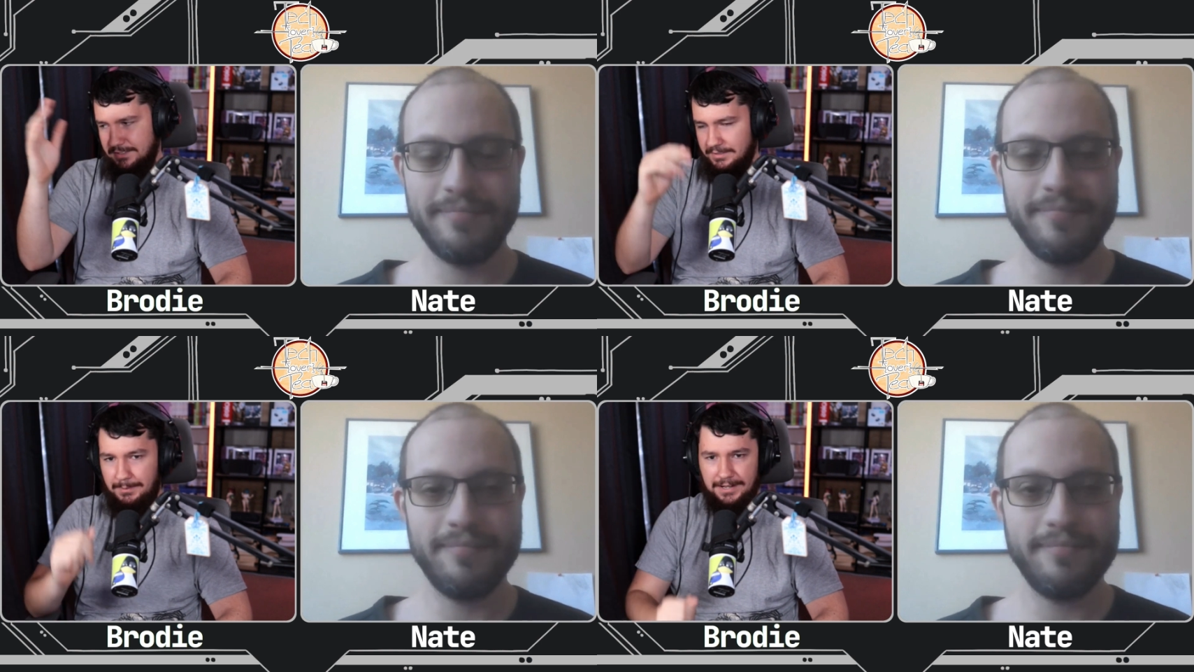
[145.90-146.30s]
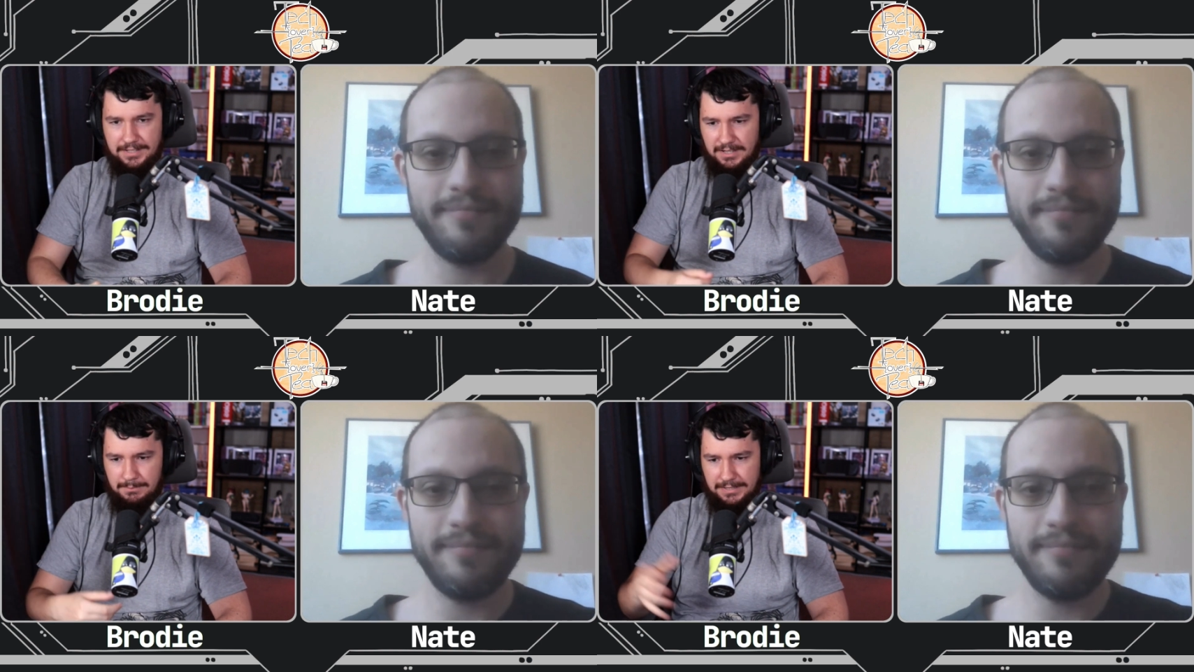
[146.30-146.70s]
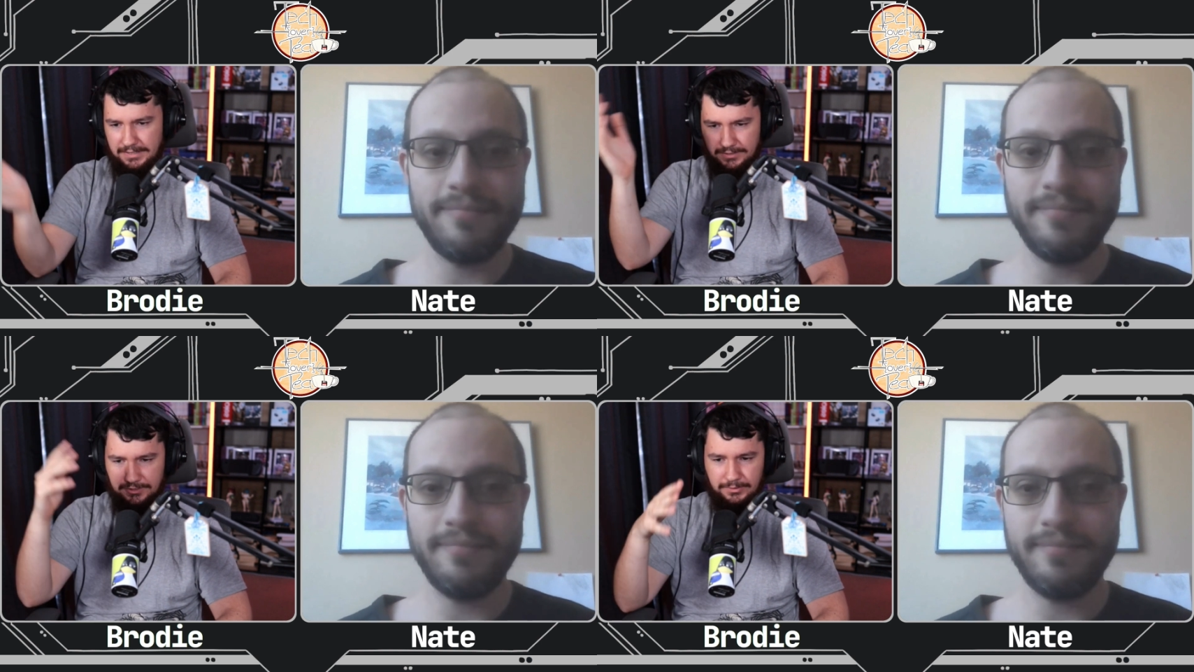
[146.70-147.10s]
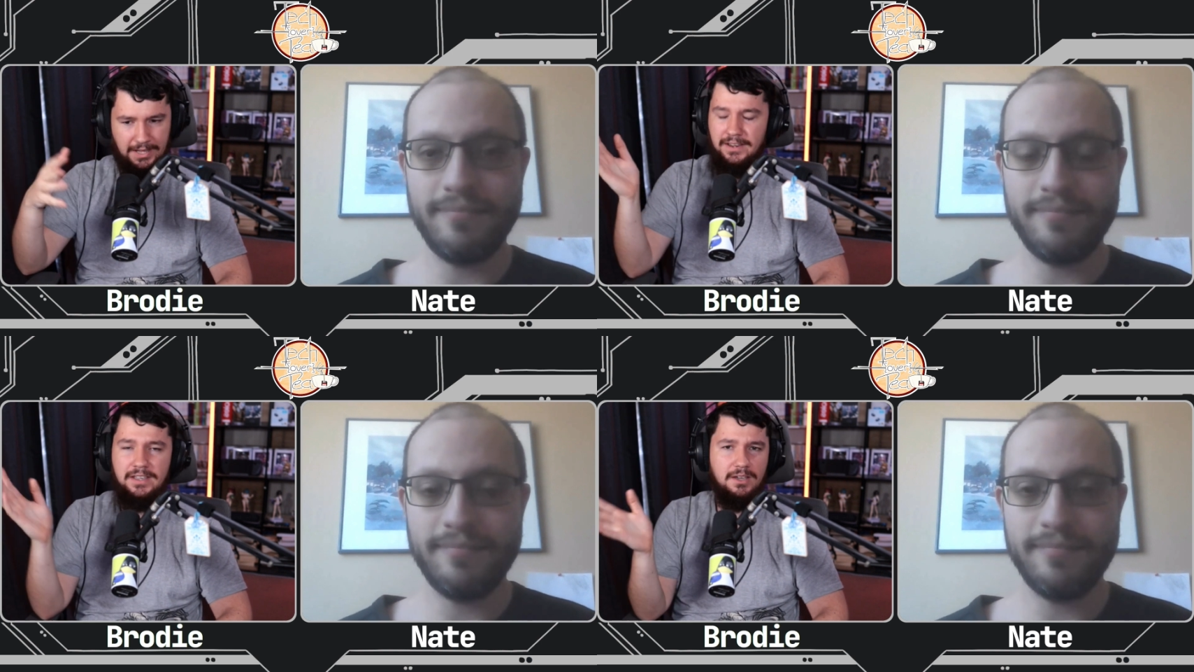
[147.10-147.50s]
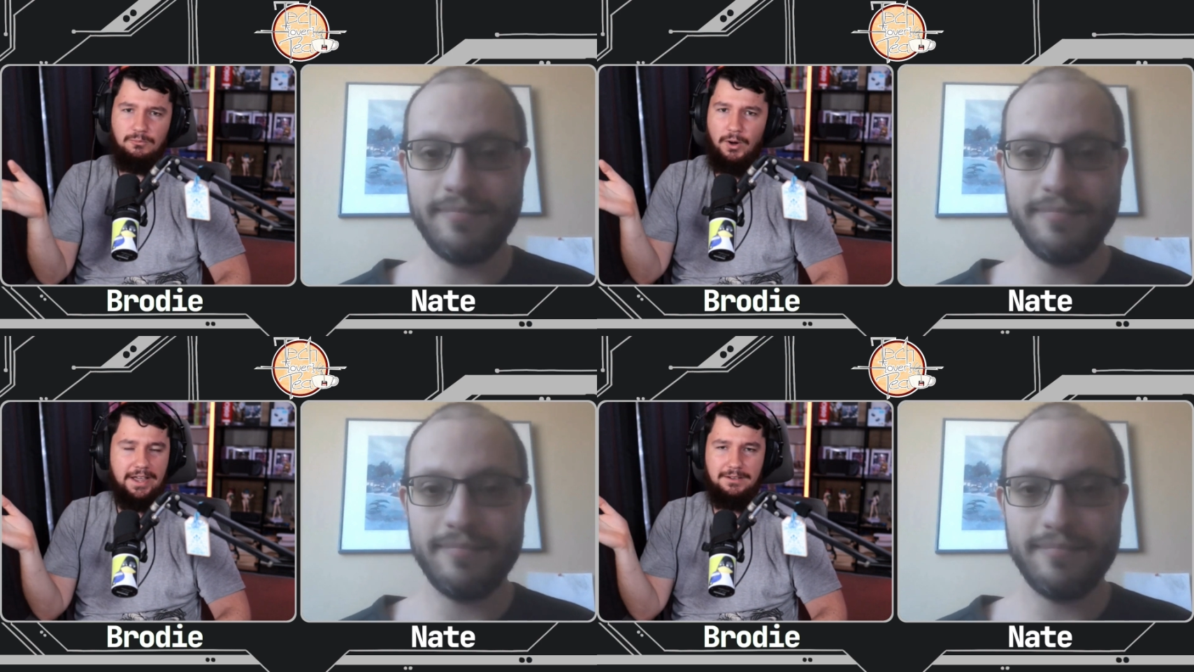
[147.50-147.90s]
Speaker 1: a dependency I'm missing, install that.
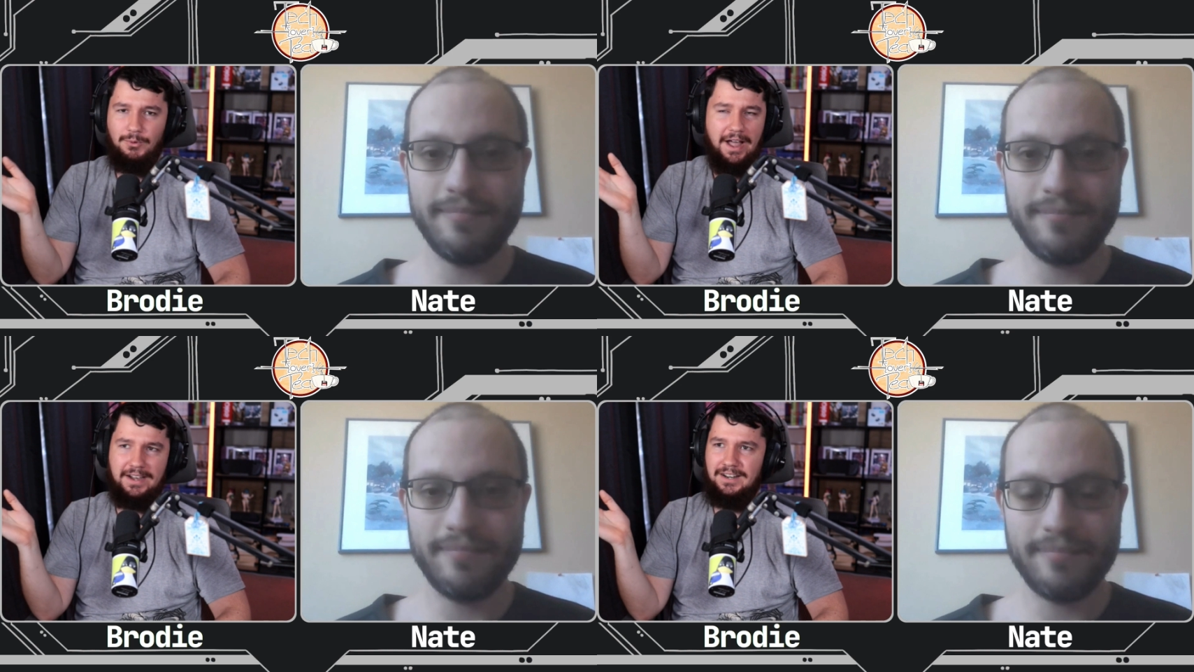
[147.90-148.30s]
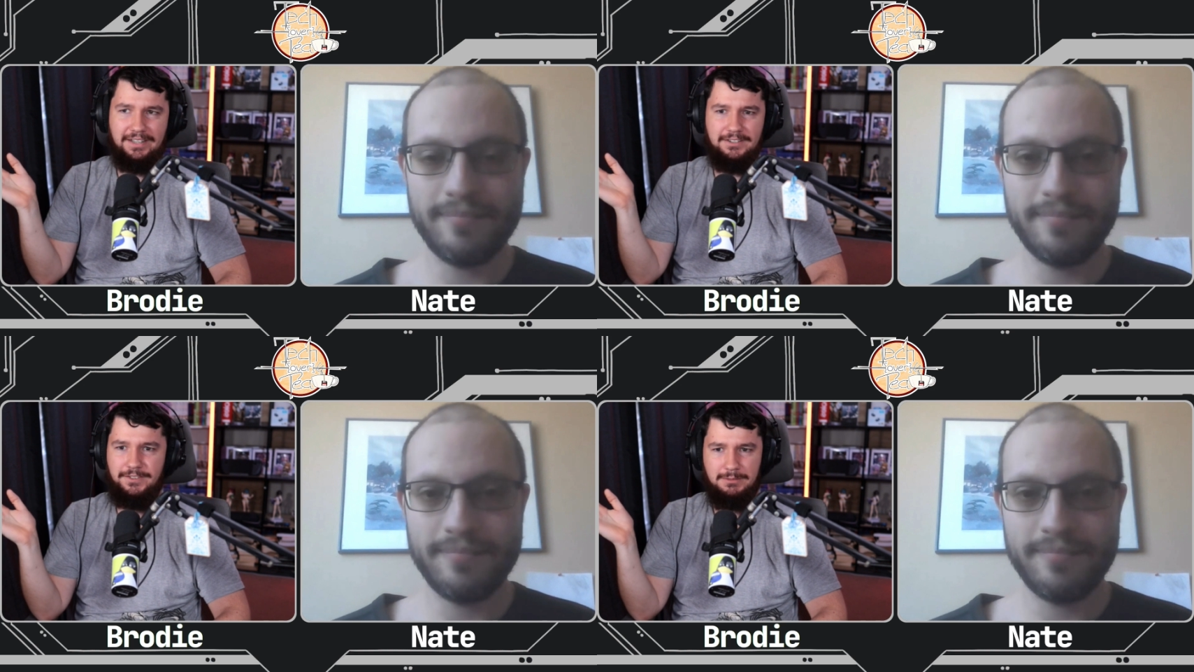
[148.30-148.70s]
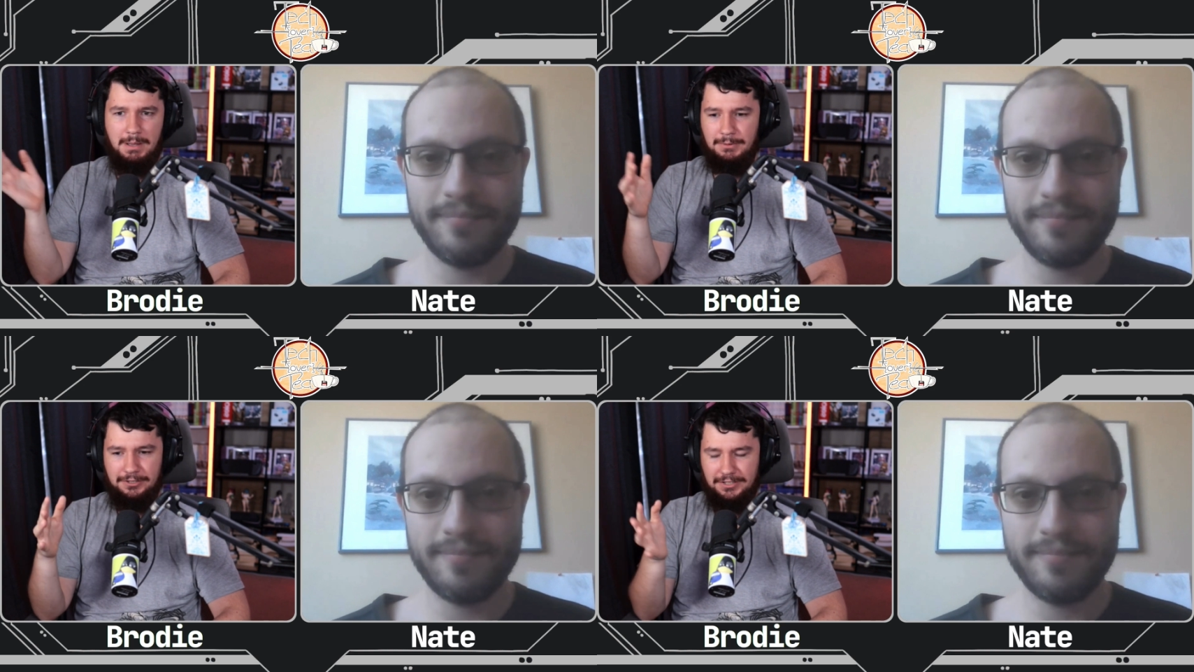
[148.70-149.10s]
Why why can't I configure my monitors?